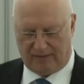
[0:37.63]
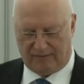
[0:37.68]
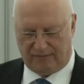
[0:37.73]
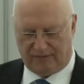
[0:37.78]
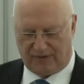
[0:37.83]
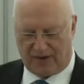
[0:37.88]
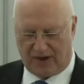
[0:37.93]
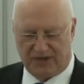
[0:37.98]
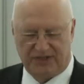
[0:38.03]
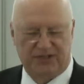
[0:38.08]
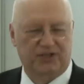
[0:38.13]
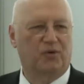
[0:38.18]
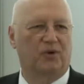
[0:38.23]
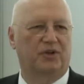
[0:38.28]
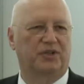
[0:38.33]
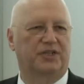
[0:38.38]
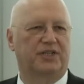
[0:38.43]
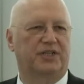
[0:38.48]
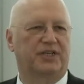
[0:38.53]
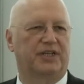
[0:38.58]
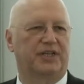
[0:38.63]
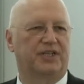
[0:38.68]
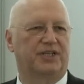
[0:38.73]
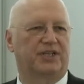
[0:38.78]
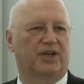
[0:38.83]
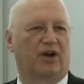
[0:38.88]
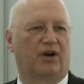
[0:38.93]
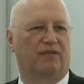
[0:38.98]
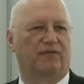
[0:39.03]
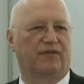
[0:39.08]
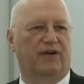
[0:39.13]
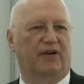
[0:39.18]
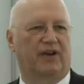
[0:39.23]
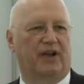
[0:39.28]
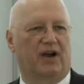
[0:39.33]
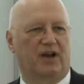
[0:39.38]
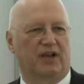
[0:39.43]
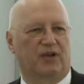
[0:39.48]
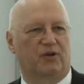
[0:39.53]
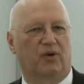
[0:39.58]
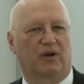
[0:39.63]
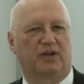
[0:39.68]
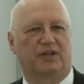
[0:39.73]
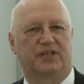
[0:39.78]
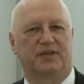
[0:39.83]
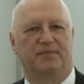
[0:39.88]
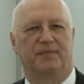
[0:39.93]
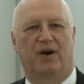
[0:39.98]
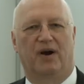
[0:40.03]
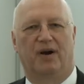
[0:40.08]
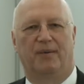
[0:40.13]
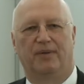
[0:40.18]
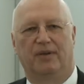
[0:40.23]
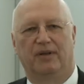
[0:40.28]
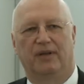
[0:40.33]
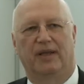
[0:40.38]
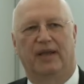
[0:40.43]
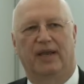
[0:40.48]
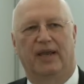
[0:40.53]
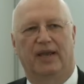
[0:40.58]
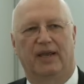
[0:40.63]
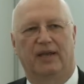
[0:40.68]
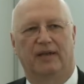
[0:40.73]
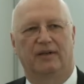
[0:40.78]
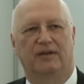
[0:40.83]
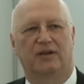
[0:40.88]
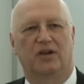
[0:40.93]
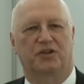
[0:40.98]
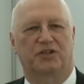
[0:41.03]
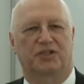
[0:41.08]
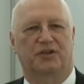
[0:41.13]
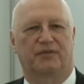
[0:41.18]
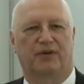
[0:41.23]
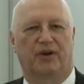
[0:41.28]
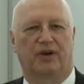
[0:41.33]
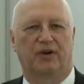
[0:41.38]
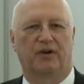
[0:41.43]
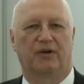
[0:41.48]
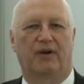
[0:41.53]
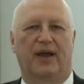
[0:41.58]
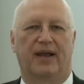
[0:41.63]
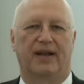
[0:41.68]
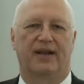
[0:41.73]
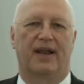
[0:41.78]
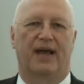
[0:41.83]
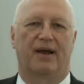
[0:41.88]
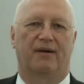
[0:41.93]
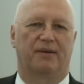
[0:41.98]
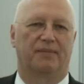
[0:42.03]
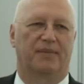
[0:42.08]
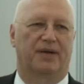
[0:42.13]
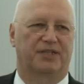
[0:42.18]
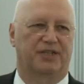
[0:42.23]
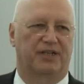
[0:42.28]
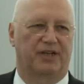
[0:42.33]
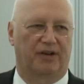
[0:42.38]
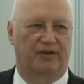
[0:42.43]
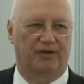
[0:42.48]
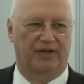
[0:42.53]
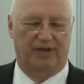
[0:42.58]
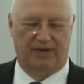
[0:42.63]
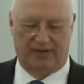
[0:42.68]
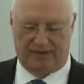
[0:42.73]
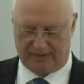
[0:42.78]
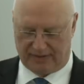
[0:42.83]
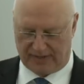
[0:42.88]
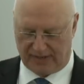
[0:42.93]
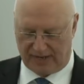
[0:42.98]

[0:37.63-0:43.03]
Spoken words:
vast quantities of very high quality marble in Kosovo and now in Macedonia.